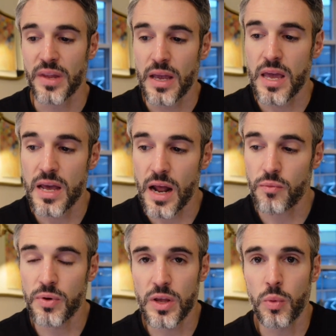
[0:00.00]
And I
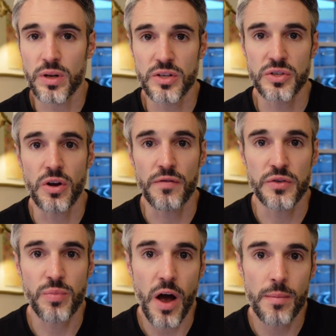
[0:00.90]
really wanted to solve
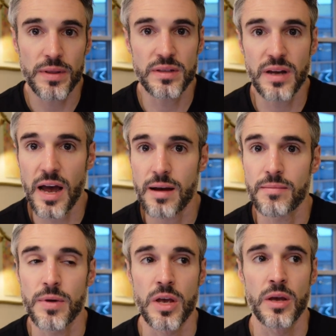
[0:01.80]
this problem at the
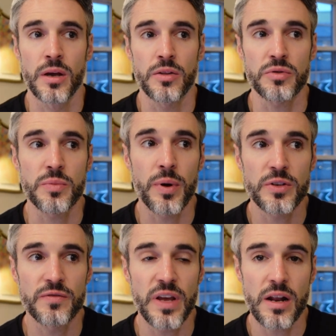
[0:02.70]
time. There's a
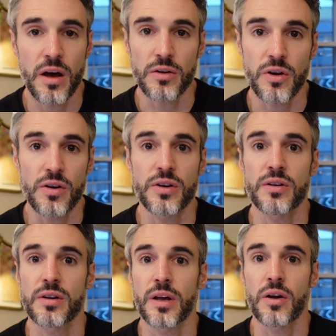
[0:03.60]
bunch of data on
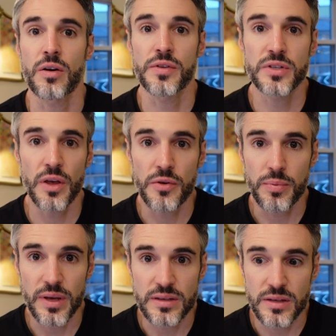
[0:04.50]
Gartner and like all these other
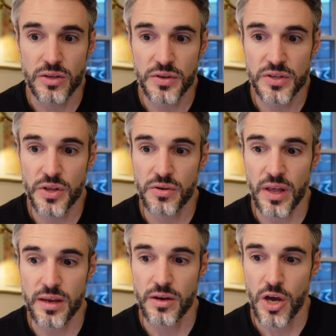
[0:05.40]
places, all these other
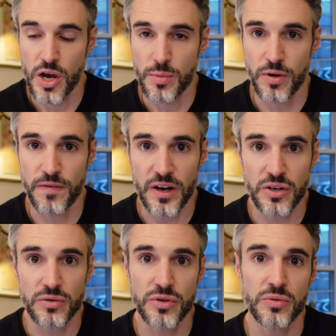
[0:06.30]
like
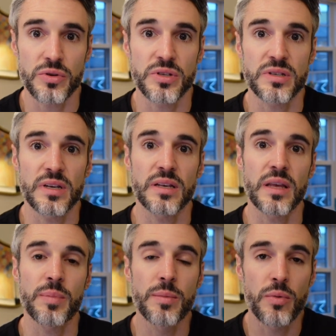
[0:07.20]
professional sources saying
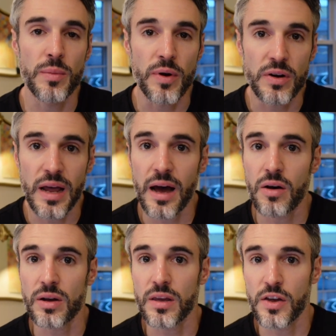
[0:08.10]
like people were burned
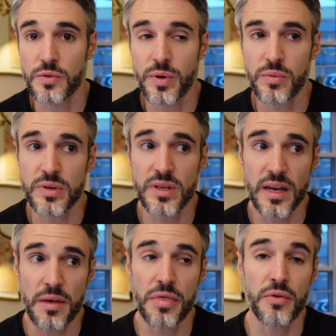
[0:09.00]
out. Engagement was
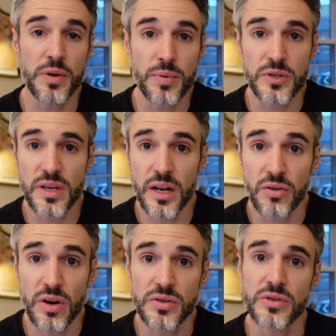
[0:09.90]
like at 30%
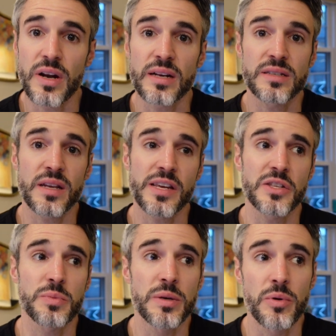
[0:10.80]
across the United
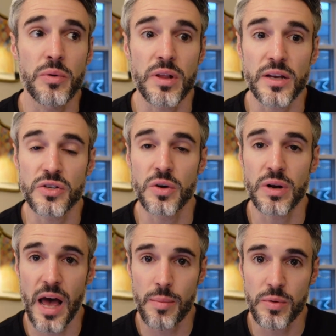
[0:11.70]
States. People were like so
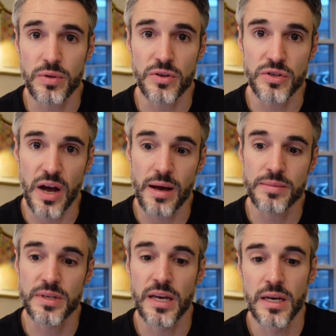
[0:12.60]
unhappy with their
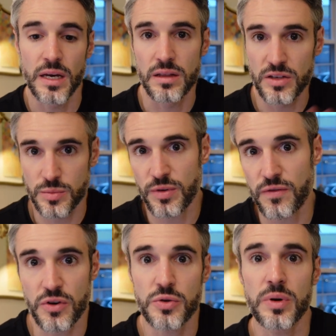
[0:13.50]
jobs. And this is
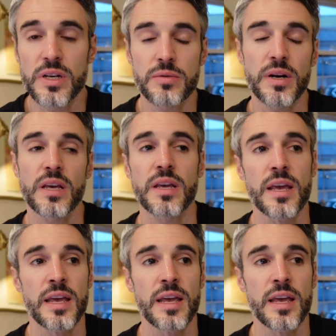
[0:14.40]
before 2020.